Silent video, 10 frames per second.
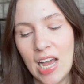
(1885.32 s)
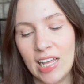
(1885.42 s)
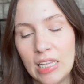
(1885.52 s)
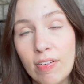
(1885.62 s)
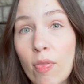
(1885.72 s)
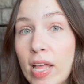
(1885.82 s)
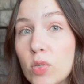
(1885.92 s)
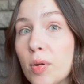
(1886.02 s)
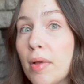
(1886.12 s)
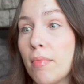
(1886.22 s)
I love how
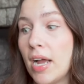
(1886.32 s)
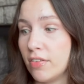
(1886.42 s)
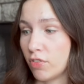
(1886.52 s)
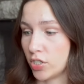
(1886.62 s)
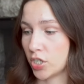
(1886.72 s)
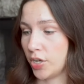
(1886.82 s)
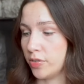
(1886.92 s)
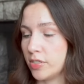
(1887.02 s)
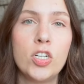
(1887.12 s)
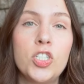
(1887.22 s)
that's where my mind first
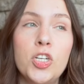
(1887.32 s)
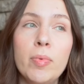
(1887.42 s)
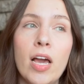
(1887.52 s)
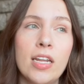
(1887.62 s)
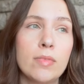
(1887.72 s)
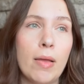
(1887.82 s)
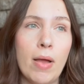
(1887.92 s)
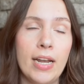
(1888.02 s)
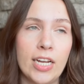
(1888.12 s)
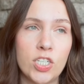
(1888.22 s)
goes. To be honest, my
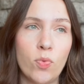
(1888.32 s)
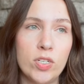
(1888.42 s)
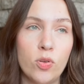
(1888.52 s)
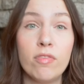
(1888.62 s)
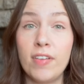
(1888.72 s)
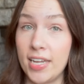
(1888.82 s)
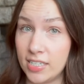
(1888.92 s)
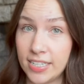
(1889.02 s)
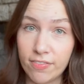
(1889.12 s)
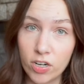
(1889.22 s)
mind actually went to a
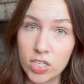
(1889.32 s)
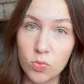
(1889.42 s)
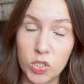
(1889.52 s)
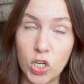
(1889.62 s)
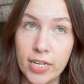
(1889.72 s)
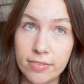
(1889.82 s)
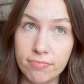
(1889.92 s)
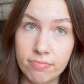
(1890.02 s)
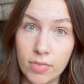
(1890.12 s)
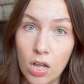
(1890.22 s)
fantasy first, which like,
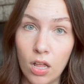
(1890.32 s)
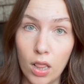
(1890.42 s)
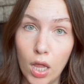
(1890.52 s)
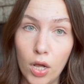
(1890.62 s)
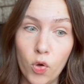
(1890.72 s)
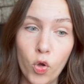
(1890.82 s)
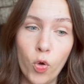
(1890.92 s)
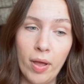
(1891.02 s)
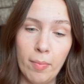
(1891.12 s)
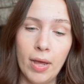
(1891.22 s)
hello,
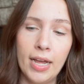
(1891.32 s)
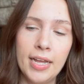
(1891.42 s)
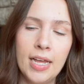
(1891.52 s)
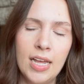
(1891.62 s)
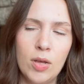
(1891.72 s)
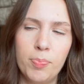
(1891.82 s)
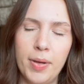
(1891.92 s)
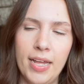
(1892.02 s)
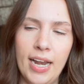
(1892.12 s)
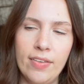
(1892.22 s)
who am I?
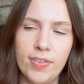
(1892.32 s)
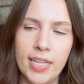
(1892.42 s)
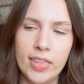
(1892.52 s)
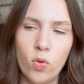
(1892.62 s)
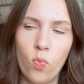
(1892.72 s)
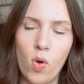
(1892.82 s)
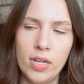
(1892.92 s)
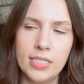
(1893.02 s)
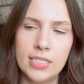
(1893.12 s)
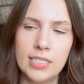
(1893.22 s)
But I feel like the
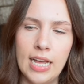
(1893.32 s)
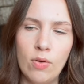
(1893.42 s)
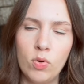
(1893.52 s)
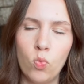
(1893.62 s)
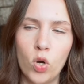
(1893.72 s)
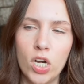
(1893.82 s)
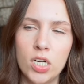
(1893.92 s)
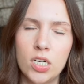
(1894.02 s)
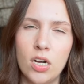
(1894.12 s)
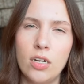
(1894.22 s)
ones that would
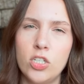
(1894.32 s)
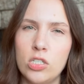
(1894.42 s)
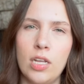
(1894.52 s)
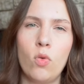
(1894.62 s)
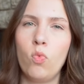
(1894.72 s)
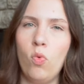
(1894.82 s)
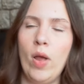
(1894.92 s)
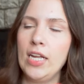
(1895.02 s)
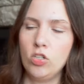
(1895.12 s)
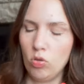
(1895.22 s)
work are just like
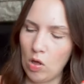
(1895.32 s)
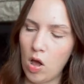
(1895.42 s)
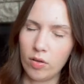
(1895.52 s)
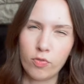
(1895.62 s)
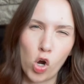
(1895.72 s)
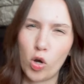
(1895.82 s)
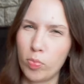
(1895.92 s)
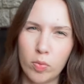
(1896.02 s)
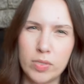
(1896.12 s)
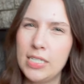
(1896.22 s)
way too long for our
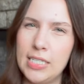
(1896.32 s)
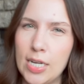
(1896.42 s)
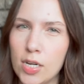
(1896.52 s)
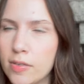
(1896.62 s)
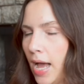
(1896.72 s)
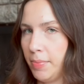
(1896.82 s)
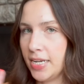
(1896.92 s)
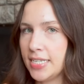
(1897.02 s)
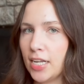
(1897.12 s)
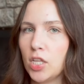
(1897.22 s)
purposes here. I'm
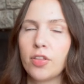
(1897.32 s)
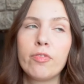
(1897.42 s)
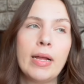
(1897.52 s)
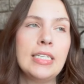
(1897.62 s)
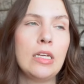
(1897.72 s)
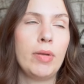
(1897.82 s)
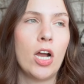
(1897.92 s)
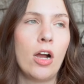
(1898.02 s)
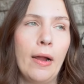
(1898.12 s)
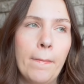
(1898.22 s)
gonna take a look through my
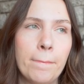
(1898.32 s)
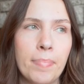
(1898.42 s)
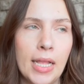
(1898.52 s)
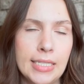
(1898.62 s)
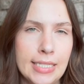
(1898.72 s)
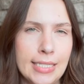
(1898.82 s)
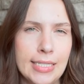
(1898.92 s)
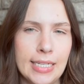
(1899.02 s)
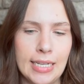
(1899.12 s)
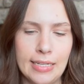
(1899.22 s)
TBR and
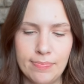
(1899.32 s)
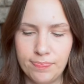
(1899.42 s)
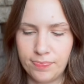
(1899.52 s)
see